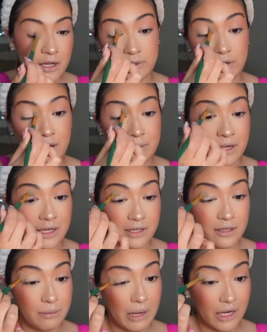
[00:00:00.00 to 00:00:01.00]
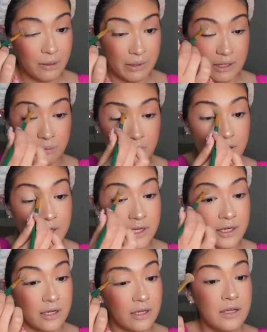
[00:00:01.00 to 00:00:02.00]
Right now I'm adding the MAC paint pot
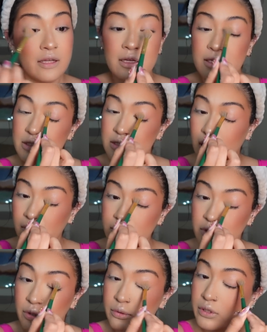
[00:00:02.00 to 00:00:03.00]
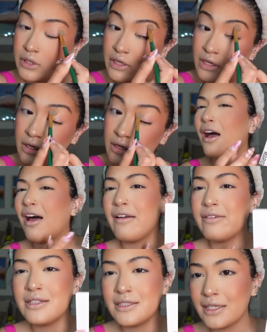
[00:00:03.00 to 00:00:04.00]
in Soft Ochre.
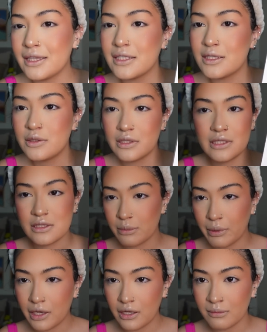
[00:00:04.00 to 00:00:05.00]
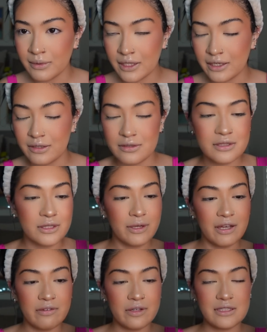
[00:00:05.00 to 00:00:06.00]
Obviously this is a palette I'm gonna use. Do
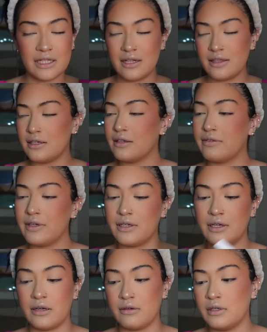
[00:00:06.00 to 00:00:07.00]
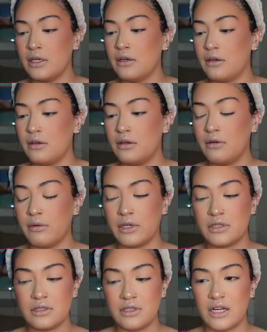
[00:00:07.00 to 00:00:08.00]
I ever use anything different? No,
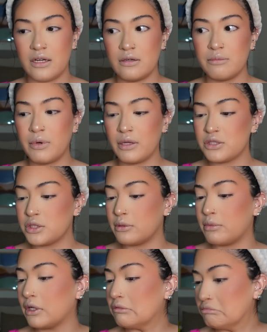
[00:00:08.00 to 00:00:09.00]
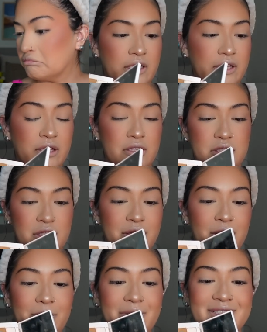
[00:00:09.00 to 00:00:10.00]
which I probably should, but
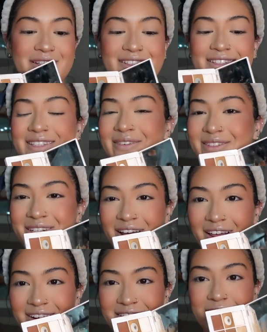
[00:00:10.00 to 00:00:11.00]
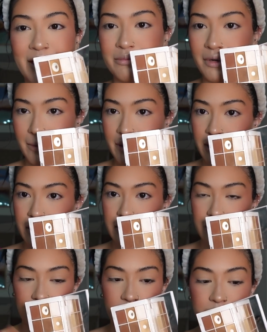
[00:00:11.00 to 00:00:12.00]
usually always use the same two colors. You could probably already
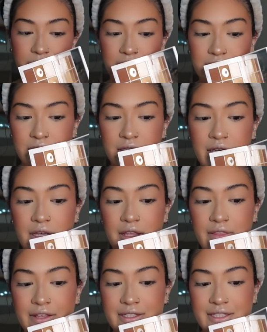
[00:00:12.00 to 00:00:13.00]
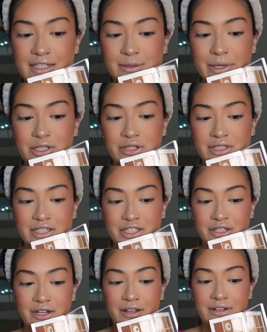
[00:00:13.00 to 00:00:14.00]
tell, but this as my
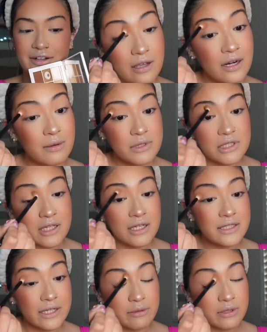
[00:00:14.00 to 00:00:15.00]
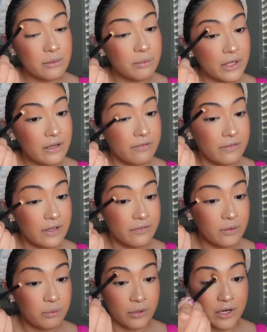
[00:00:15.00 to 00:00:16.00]
transition color. And I'm just gonna take it with the big
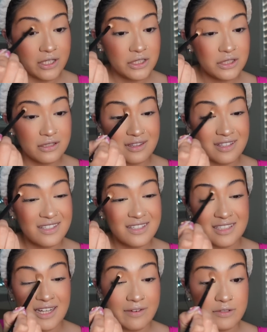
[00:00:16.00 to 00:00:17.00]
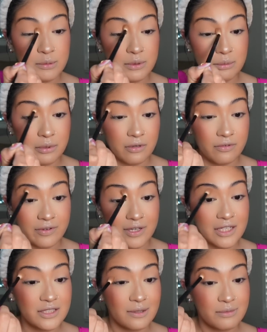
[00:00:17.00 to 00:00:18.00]
fluffy brush. This doesn't have to be perfect
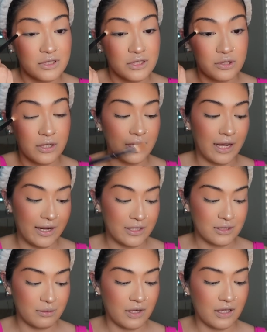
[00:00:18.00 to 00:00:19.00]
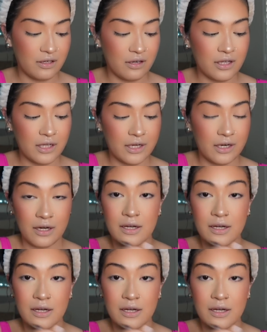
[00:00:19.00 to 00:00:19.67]
because I'm just trying to add some color on there.